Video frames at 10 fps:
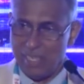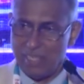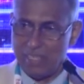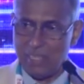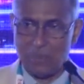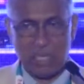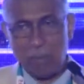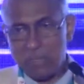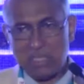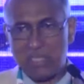There was some
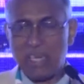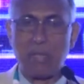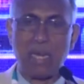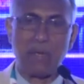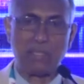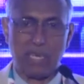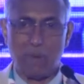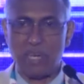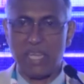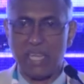mystery
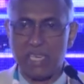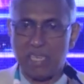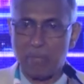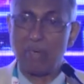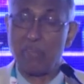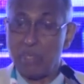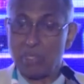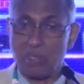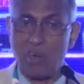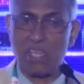surrounding it, but we used to
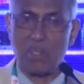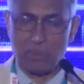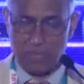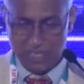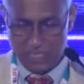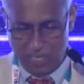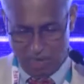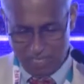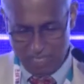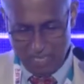call it obstetric shock.
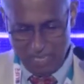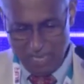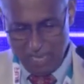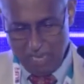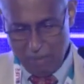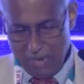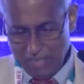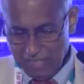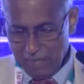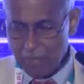But I
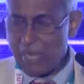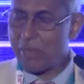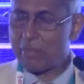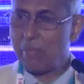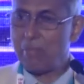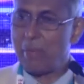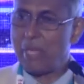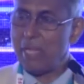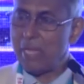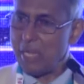think many of them may be,
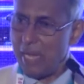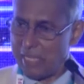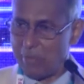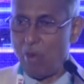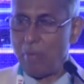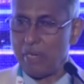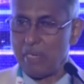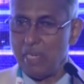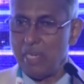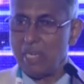at the moment,
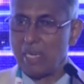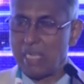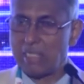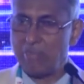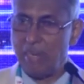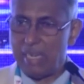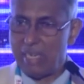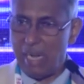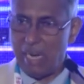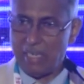classified
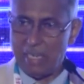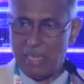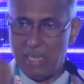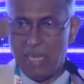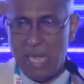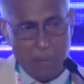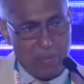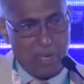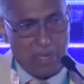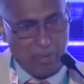under
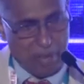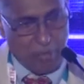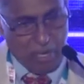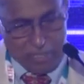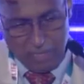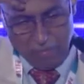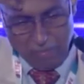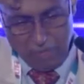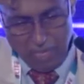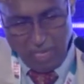amniotic fluid embolism
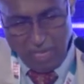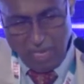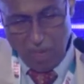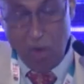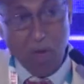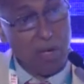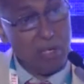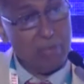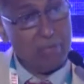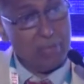or
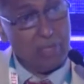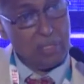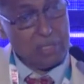some